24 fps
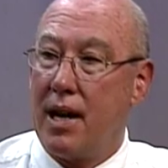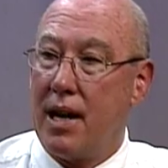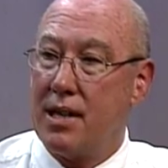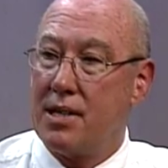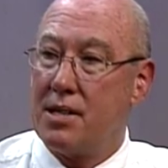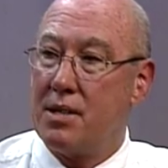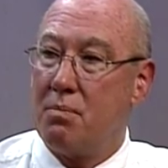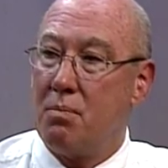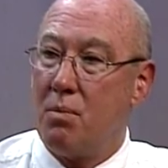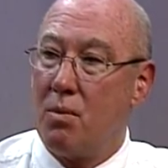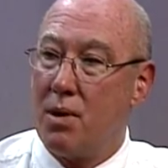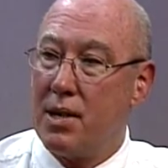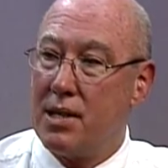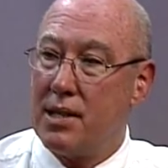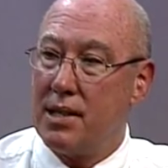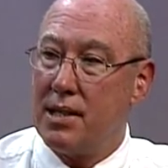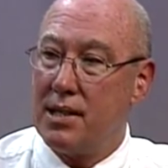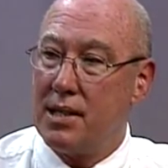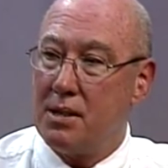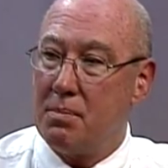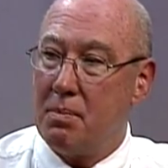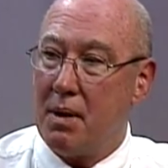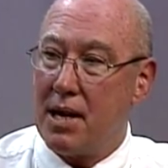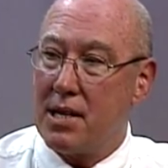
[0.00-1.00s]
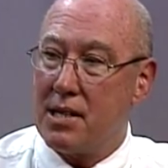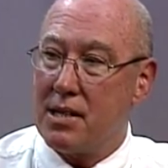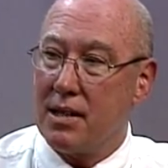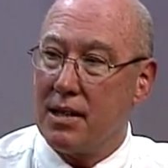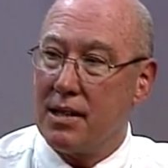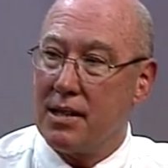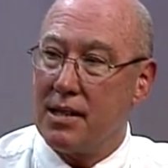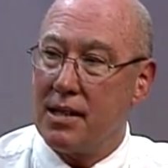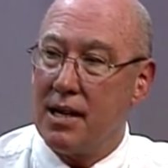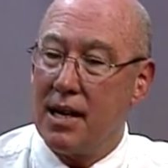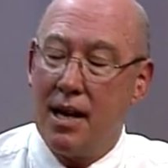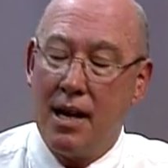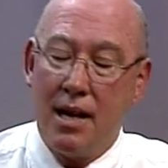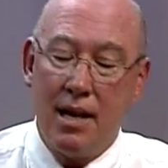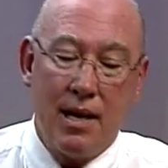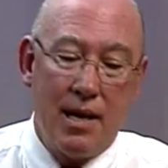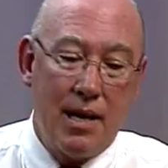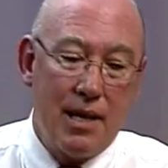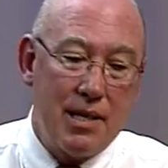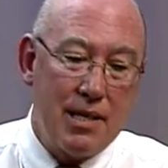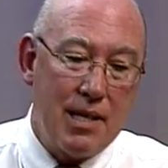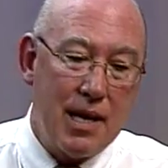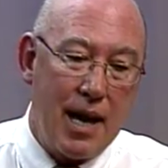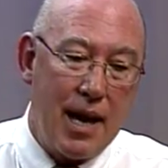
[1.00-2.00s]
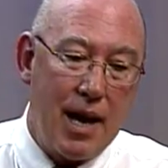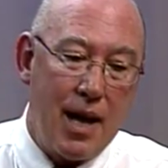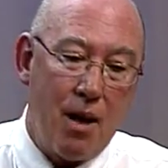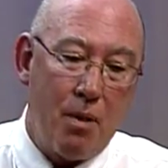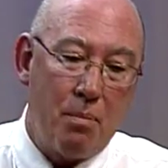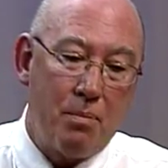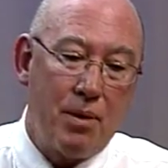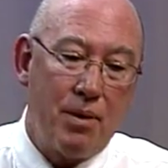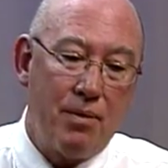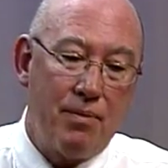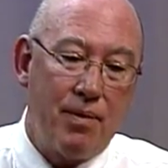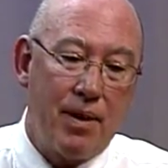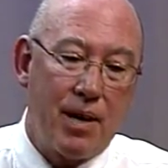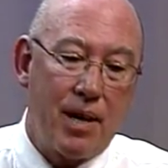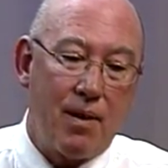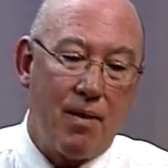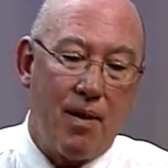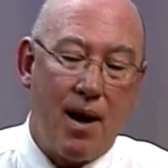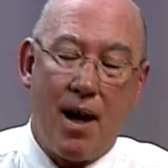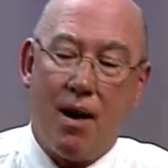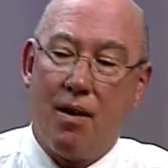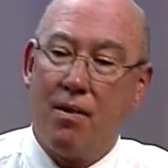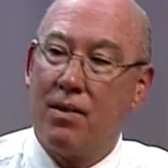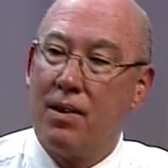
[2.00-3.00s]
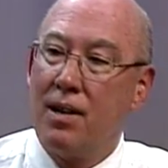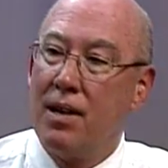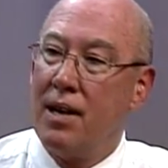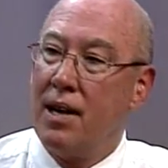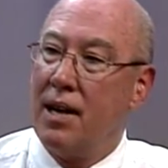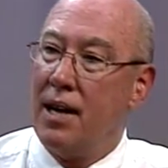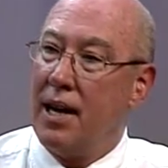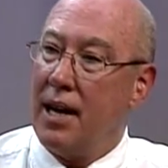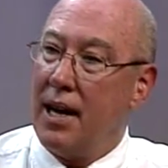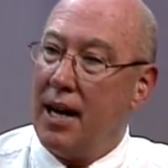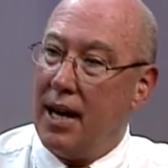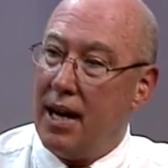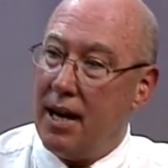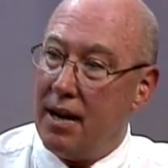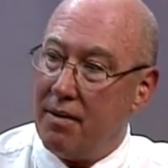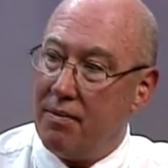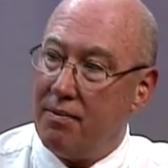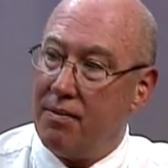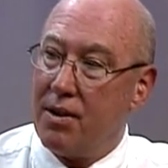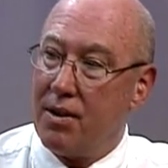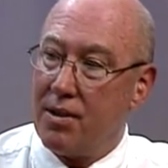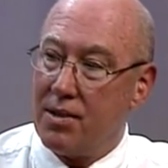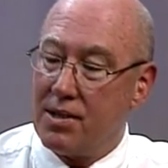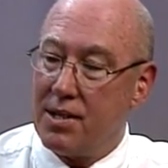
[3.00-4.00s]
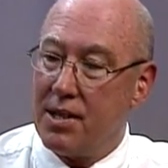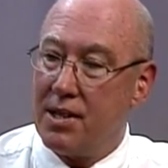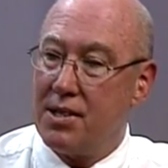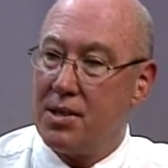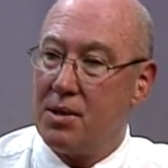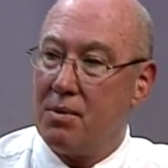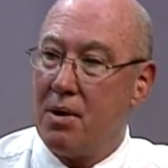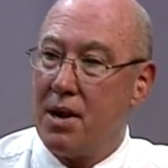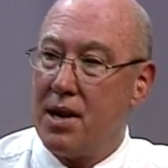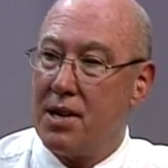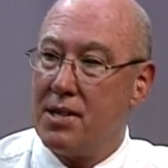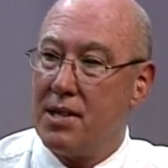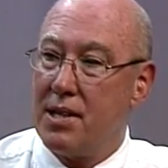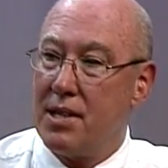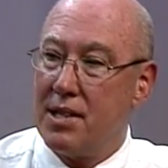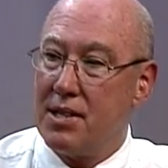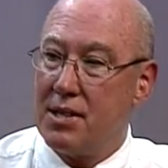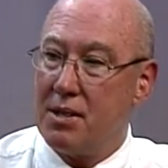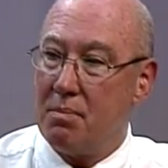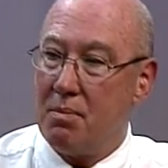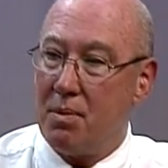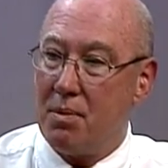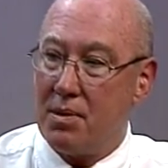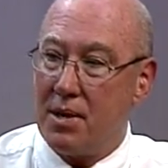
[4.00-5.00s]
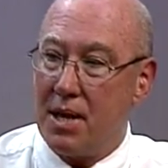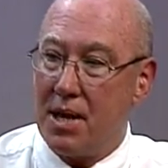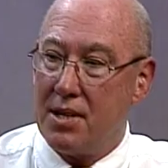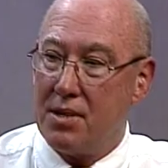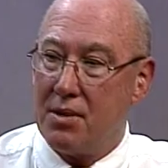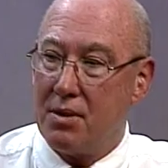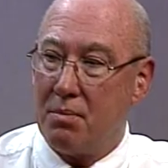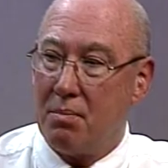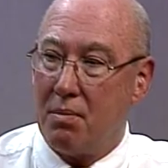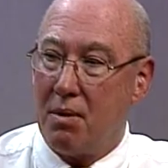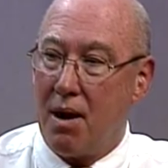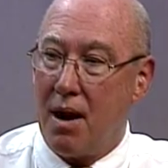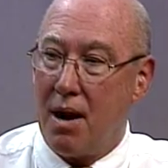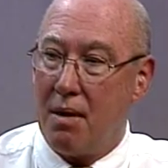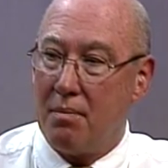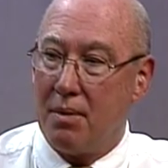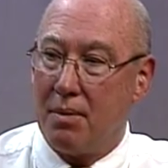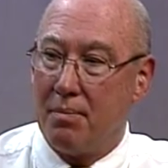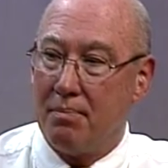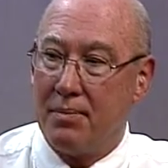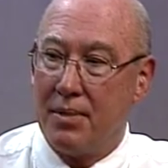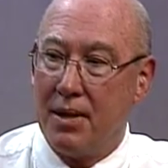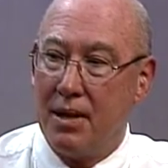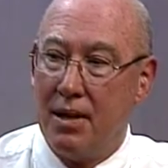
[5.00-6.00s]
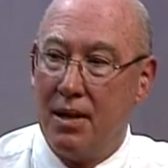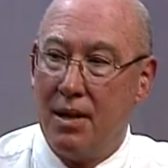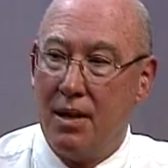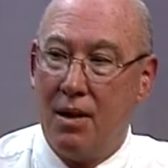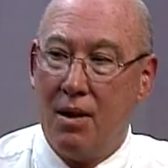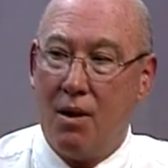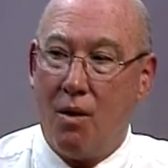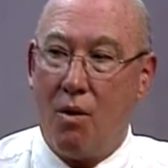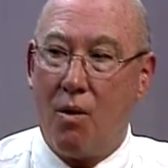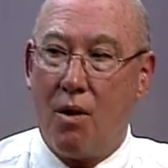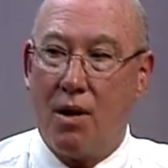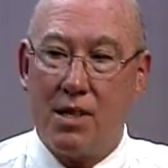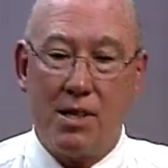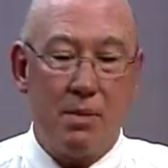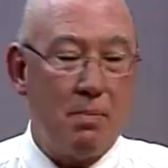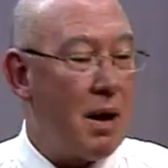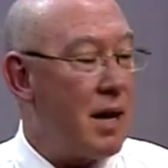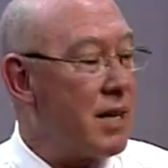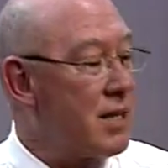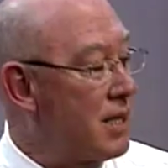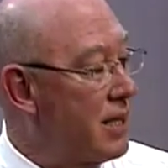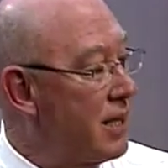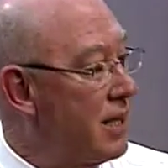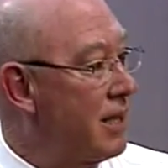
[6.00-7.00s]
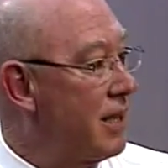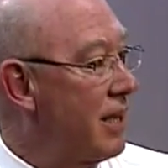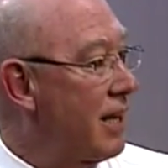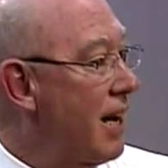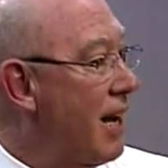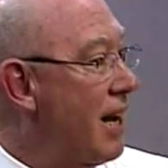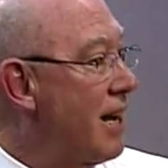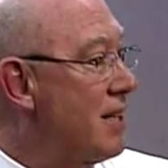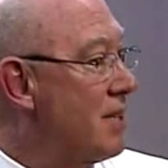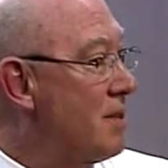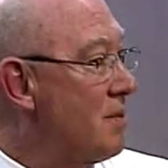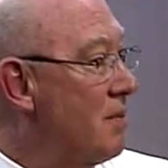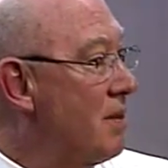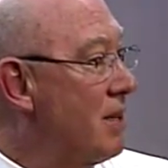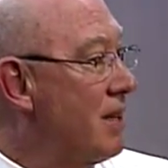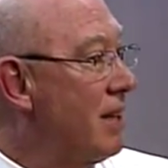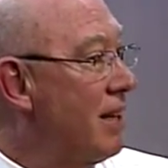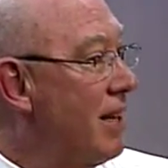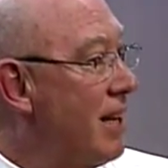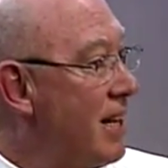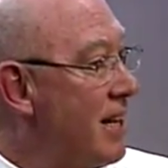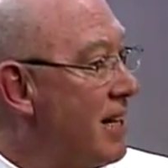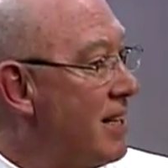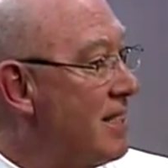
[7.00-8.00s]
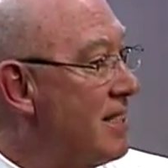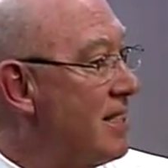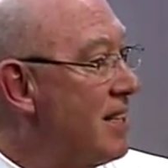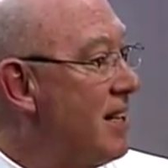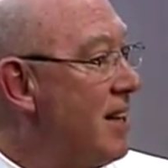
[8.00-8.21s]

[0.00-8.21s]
as a poison specialist to help you figure out if your situation is a potential problem. Or especially in the case with Liz,